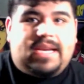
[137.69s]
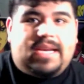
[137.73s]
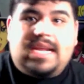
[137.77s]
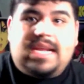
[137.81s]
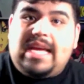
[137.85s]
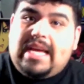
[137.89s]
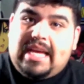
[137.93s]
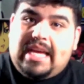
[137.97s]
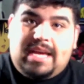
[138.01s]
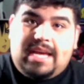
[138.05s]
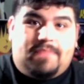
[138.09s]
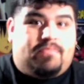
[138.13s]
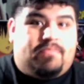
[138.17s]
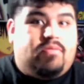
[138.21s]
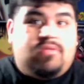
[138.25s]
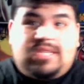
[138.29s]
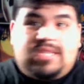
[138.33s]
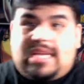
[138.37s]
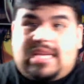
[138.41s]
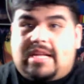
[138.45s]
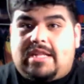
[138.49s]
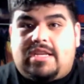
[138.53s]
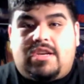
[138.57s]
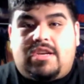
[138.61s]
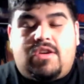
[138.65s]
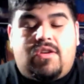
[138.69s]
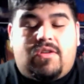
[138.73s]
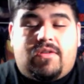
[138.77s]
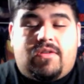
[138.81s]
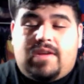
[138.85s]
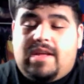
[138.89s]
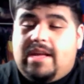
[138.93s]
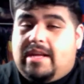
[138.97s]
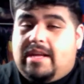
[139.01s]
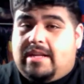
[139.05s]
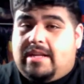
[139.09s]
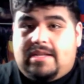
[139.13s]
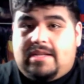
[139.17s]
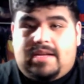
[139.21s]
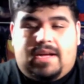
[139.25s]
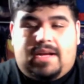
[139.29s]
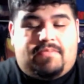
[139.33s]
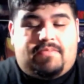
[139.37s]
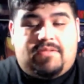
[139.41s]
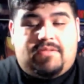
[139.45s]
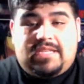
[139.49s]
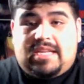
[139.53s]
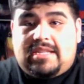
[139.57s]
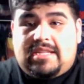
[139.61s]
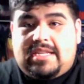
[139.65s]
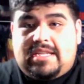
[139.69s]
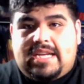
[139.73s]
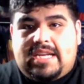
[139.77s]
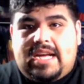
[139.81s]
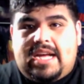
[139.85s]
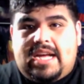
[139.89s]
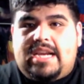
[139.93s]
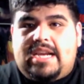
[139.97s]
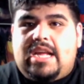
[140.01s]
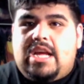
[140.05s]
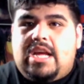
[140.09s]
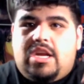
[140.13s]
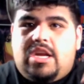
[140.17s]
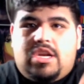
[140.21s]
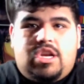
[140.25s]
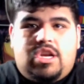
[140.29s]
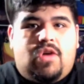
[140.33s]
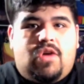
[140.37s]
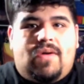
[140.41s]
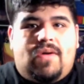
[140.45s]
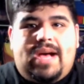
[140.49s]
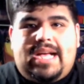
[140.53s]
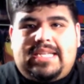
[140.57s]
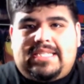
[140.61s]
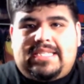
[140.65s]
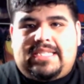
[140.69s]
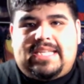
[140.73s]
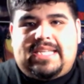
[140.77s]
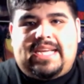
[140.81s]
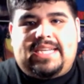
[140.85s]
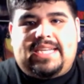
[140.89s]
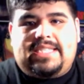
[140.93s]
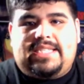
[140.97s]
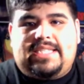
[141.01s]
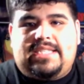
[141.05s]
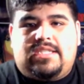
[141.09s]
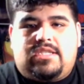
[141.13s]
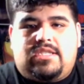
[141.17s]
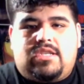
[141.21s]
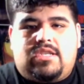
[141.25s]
and he pulls out the gun, no hesitation.